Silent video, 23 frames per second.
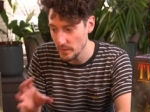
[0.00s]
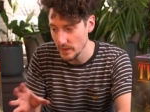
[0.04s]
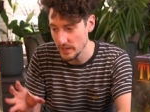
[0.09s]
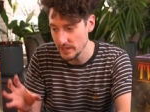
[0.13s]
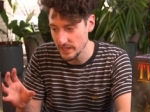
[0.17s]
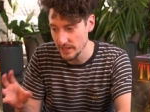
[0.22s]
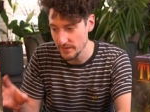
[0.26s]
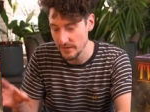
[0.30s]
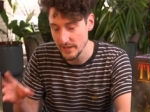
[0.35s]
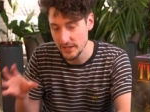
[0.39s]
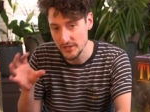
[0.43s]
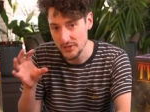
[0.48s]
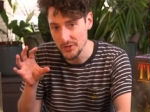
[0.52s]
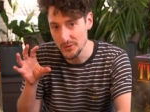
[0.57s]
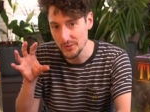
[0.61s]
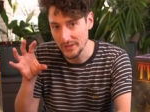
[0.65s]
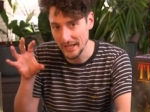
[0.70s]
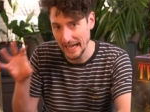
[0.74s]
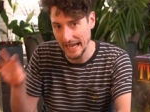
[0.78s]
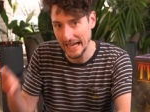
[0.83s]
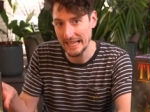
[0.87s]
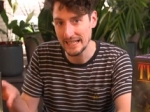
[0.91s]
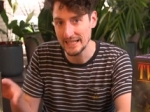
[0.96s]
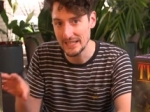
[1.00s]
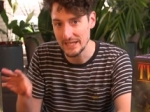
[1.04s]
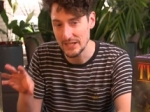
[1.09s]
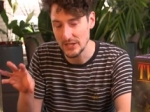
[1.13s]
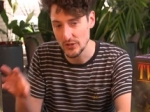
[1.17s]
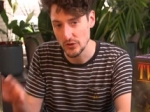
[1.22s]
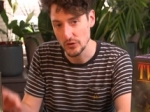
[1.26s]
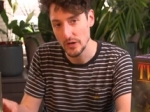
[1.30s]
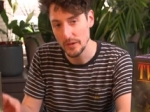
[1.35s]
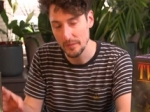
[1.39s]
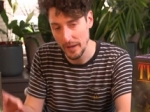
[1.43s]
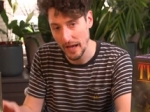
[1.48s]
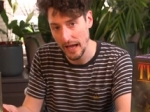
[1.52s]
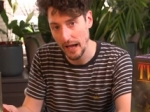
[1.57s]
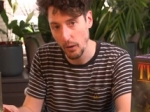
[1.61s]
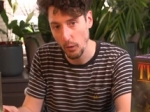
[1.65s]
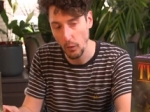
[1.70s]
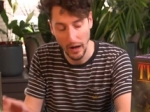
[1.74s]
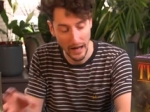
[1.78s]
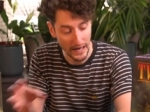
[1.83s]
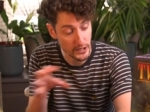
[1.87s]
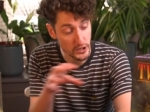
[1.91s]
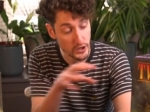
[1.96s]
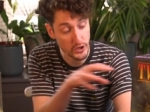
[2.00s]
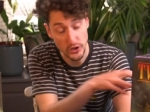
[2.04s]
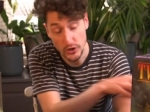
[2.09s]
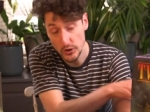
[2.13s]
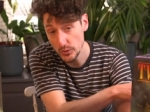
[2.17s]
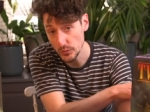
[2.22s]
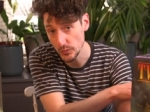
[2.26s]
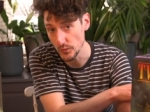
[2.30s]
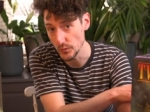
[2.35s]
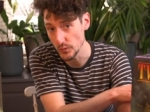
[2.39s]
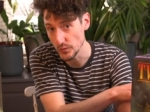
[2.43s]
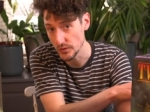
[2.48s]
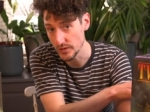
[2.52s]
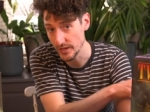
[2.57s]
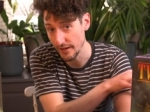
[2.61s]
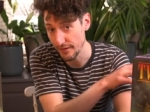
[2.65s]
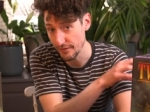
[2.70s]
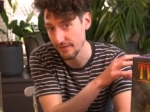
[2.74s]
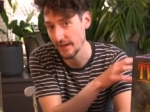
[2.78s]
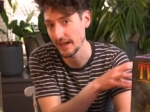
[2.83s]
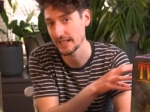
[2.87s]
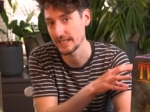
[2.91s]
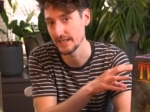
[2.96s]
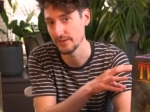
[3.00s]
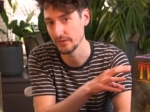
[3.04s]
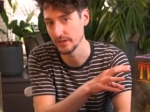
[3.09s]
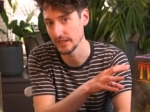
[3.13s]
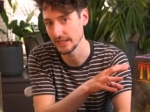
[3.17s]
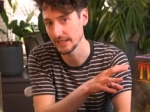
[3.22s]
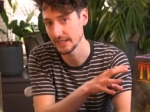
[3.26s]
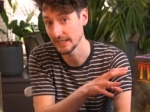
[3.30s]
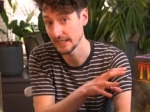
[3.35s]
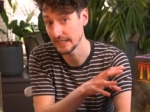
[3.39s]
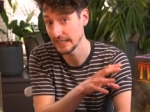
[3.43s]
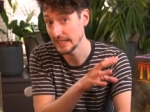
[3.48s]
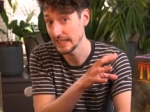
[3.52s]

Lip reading: bits of this you can strip out and use effectively